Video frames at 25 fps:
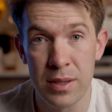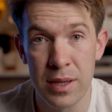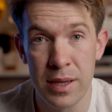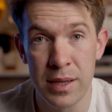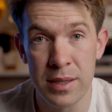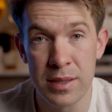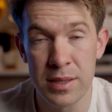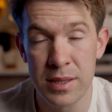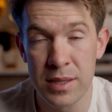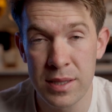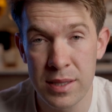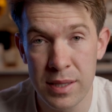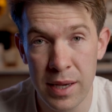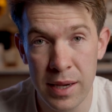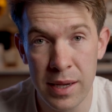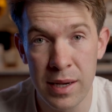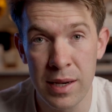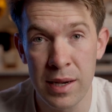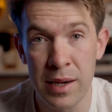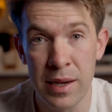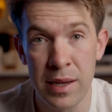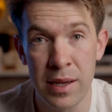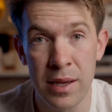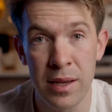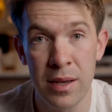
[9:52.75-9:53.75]

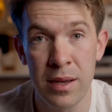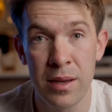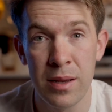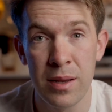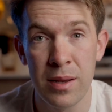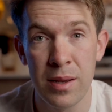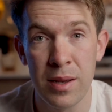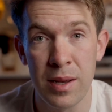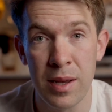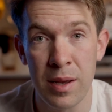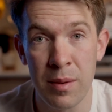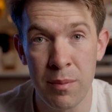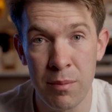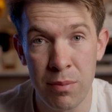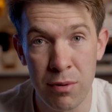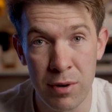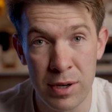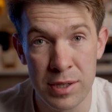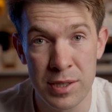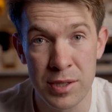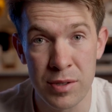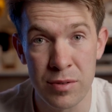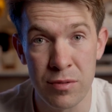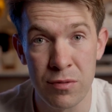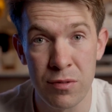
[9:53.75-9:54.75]
insanely
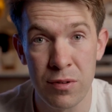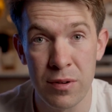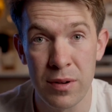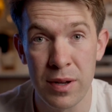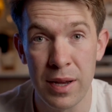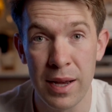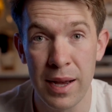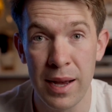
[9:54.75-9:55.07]
impressive.